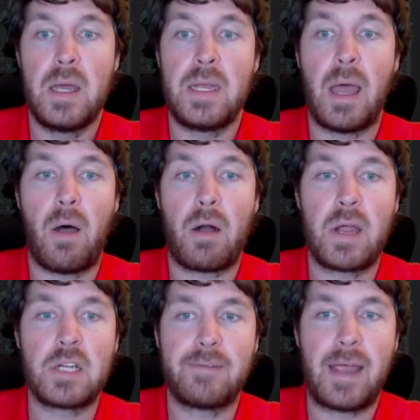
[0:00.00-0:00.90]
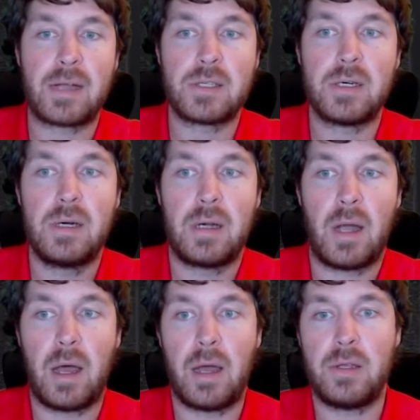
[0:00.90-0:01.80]
Now Rh factor,
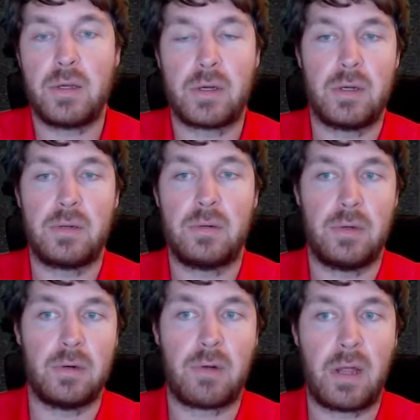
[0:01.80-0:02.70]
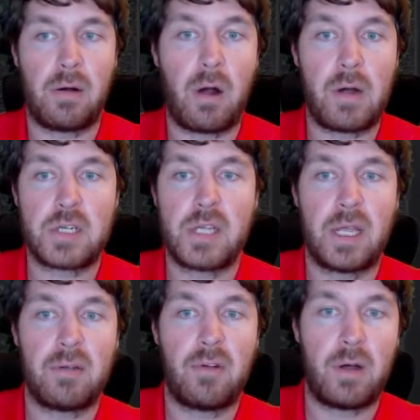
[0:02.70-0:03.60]
you could, you know, write Rh
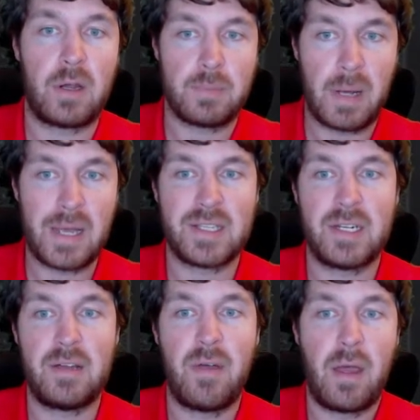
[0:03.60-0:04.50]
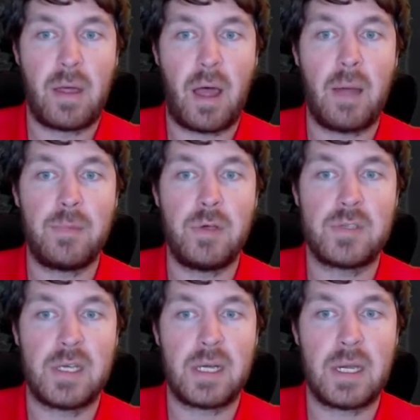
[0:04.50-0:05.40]
negative, Rh positive. I'm
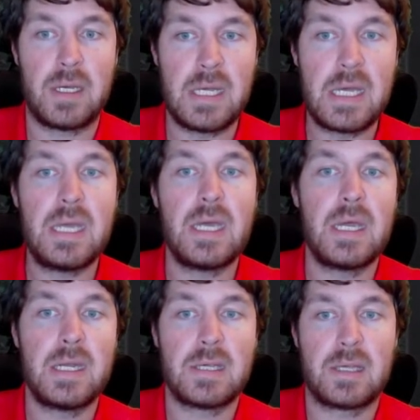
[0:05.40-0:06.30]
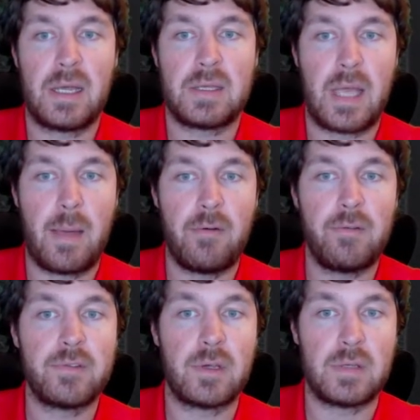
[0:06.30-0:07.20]
using D in this example.
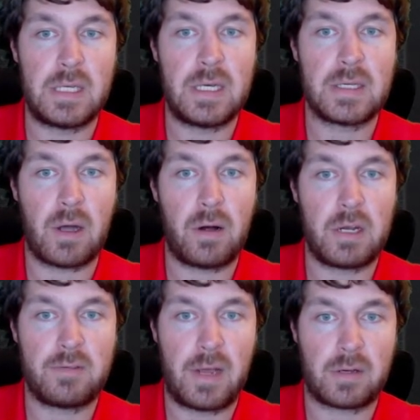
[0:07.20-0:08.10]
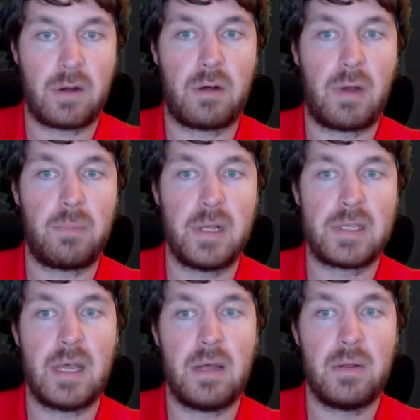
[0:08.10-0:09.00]
So D is Rh factor on a red blood
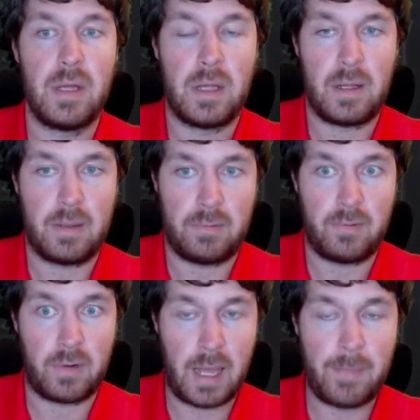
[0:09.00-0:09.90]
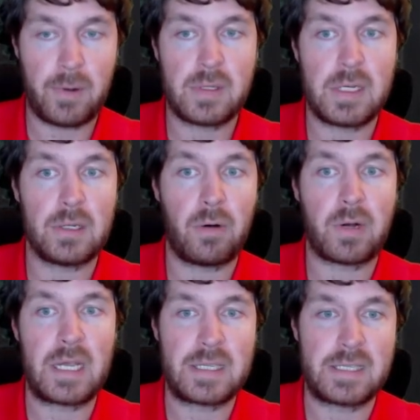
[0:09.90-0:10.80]
cell. For capital D,
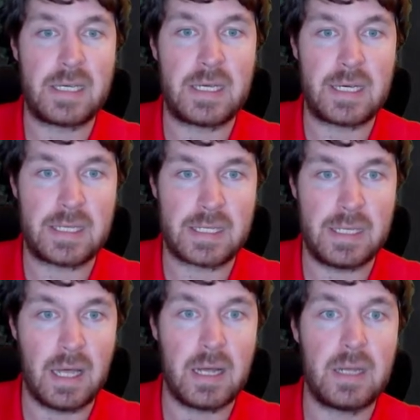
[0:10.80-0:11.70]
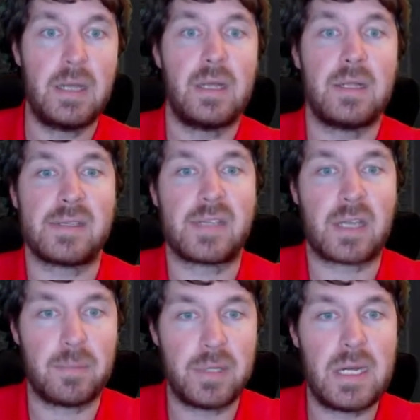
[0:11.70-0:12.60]
lowercase d is none. This is a
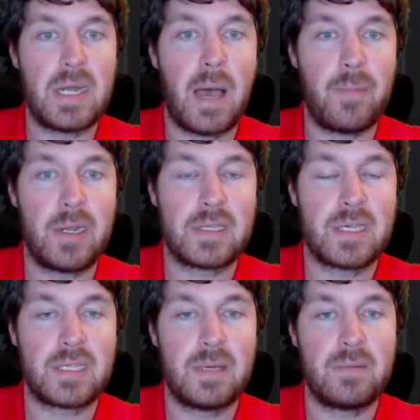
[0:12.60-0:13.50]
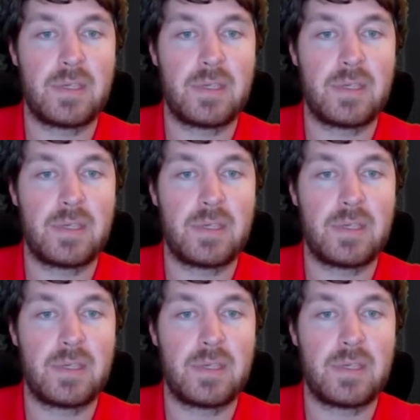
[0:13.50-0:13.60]
complete dominant system.